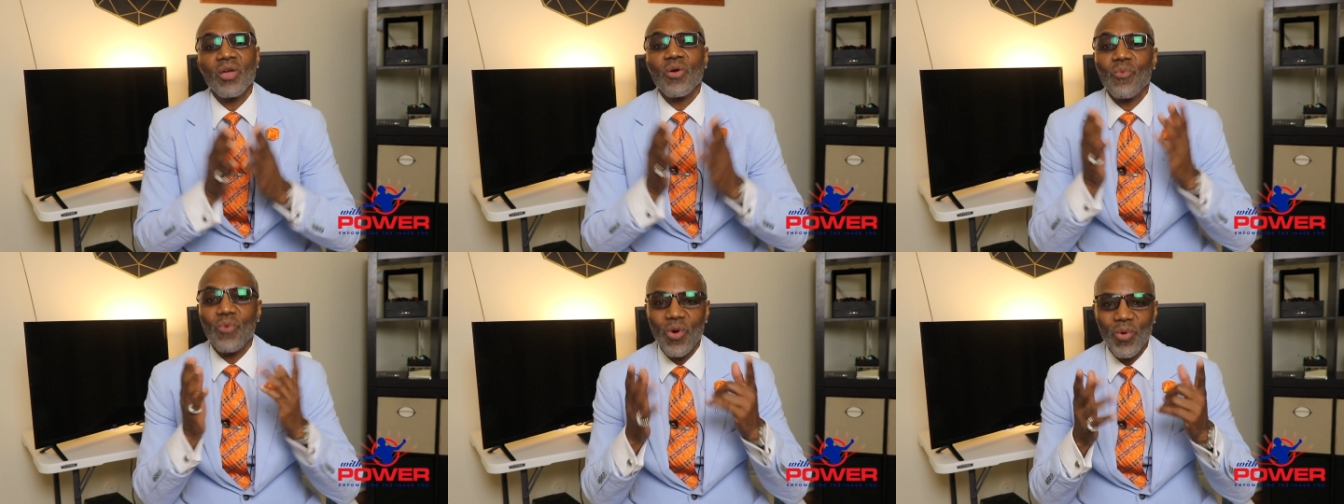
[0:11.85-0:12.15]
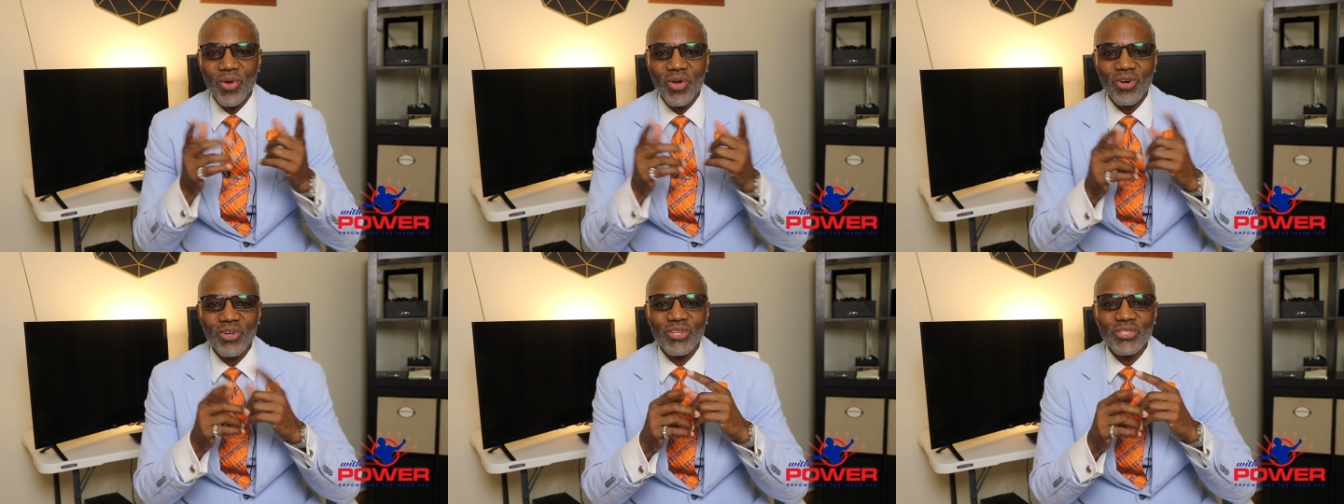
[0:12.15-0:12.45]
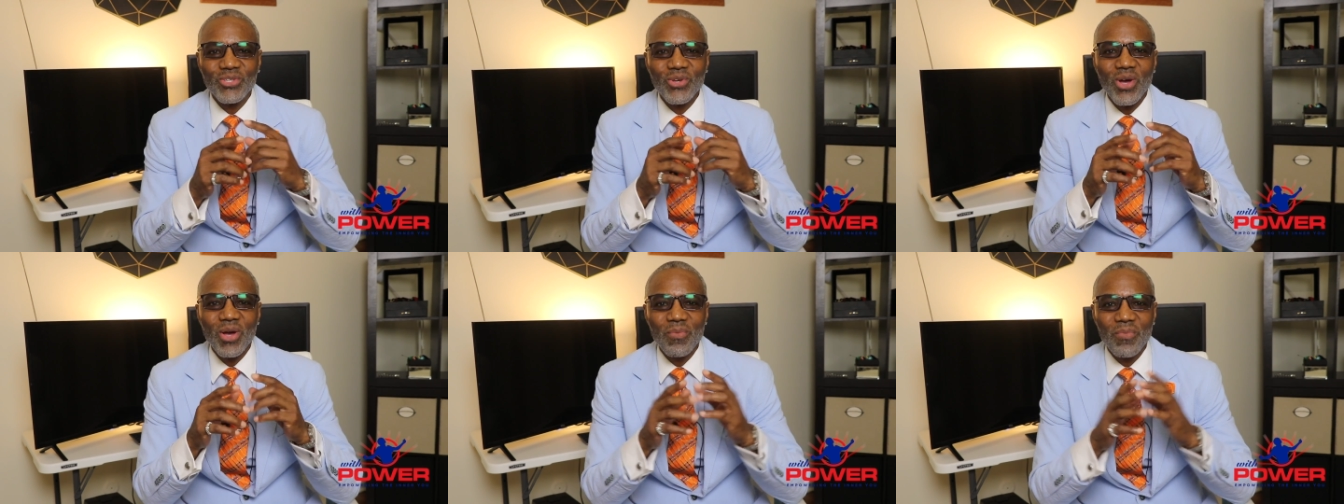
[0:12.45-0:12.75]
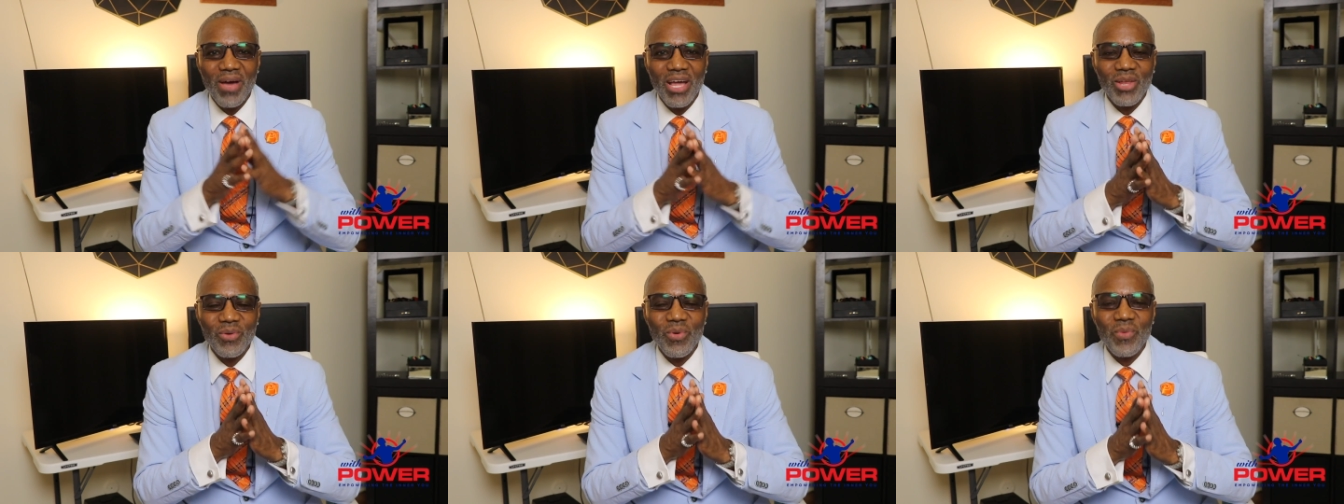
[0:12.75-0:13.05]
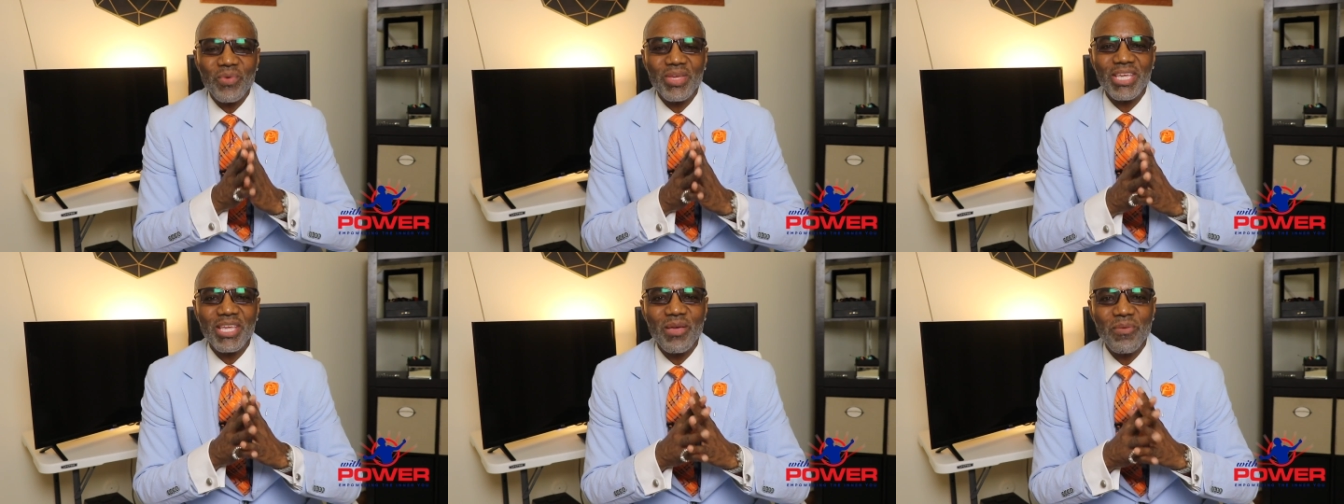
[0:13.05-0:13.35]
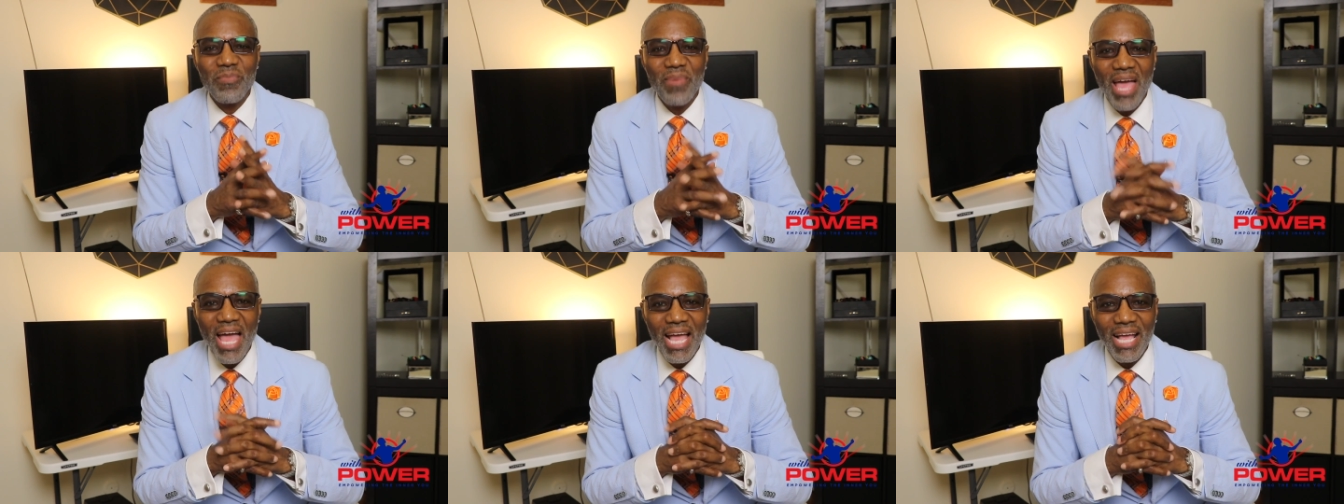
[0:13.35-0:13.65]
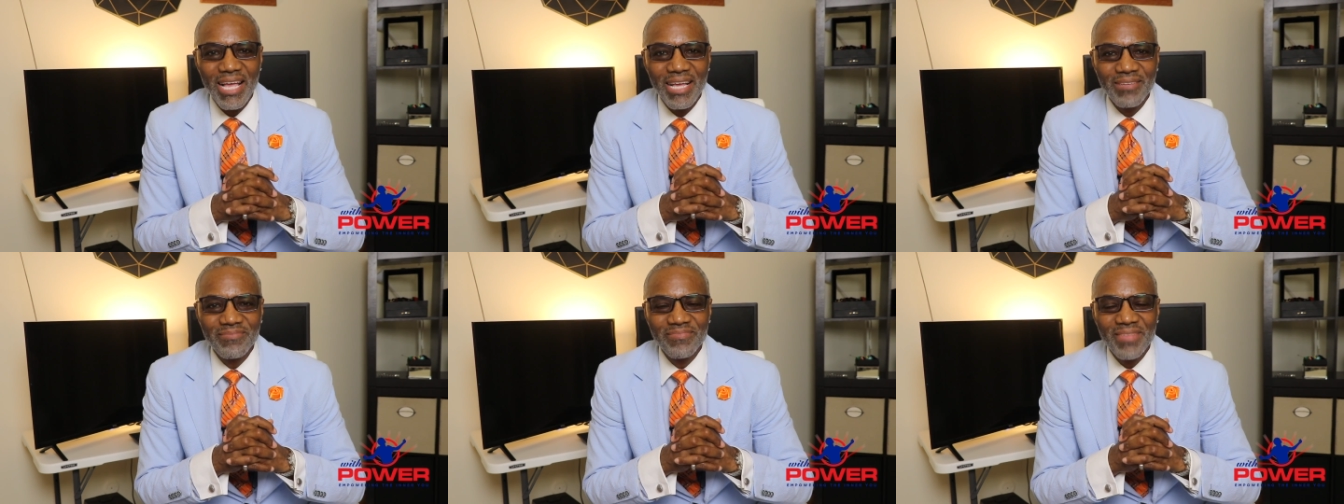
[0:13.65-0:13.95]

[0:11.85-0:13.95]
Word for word: Well, we're going to talk about it when we get back.